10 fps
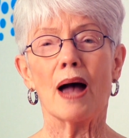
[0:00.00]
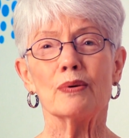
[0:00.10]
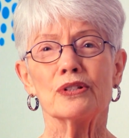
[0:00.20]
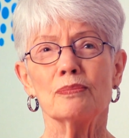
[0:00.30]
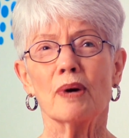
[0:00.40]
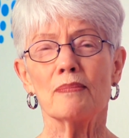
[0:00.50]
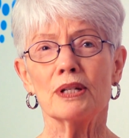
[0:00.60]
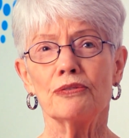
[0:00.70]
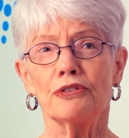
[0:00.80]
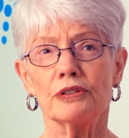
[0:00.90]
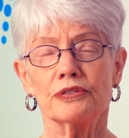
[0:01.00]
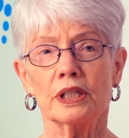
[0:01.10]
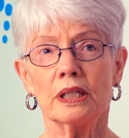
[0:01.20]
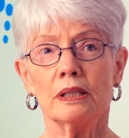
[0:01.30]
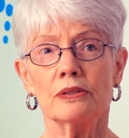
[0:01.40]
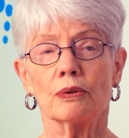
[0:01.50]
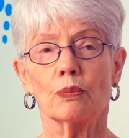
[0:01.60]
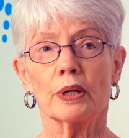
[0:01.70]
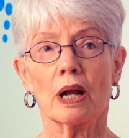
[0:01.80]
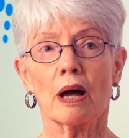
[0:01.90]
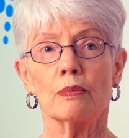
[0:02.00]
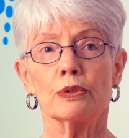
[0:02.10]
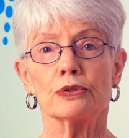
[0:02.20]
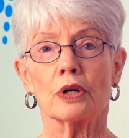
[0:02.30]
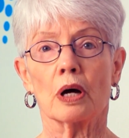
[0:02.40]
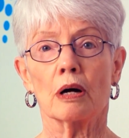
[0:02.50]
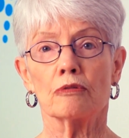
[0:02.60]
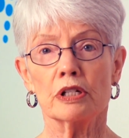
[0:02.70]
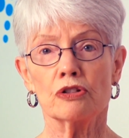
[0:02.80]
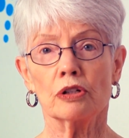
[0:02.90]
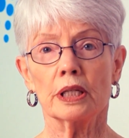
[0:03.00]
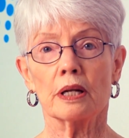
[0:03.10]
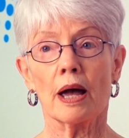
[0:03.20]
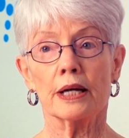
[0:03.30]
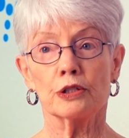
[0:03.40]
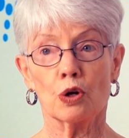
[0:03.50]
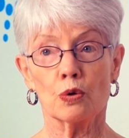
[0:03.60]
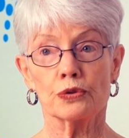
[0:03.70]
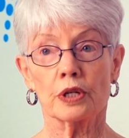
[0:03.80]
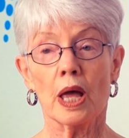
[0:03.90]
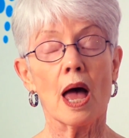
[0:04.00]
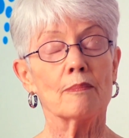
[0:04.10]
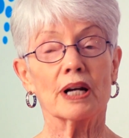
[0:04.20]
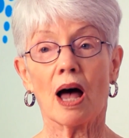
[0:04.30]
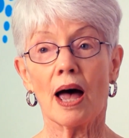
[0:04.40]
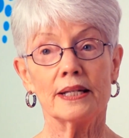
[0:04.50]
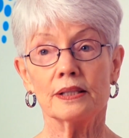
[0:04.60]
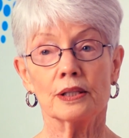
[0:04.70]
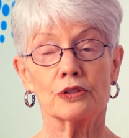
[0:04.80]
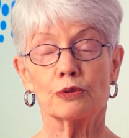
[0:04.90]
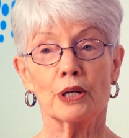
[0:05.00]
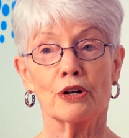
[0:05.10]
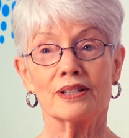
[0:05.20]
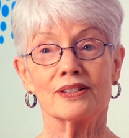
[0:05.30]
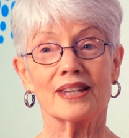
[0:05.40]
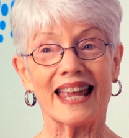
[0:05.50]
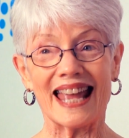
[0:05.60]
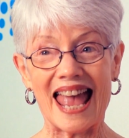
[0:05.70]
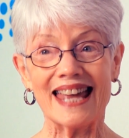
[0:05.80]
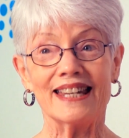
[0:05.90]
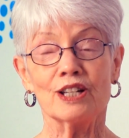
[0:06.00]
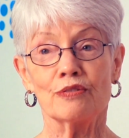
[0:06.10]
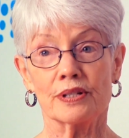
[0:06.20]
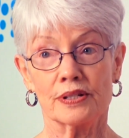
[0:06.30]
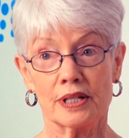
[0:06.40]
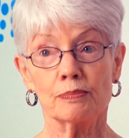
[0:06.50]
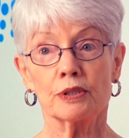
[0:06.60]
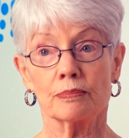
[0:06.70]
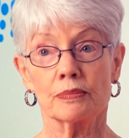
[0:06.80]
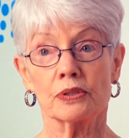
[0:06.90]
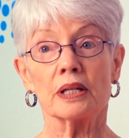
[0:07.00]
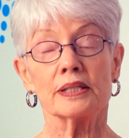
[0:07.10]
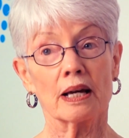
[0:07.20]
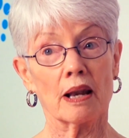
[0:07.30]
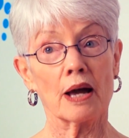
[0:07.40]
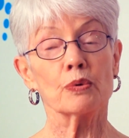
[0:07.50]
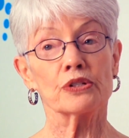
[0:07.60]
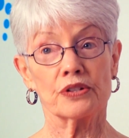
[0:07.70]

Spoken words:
I was in my mid-50s when I was originally diagnosed, but I didn't experience any of the symptoms until I was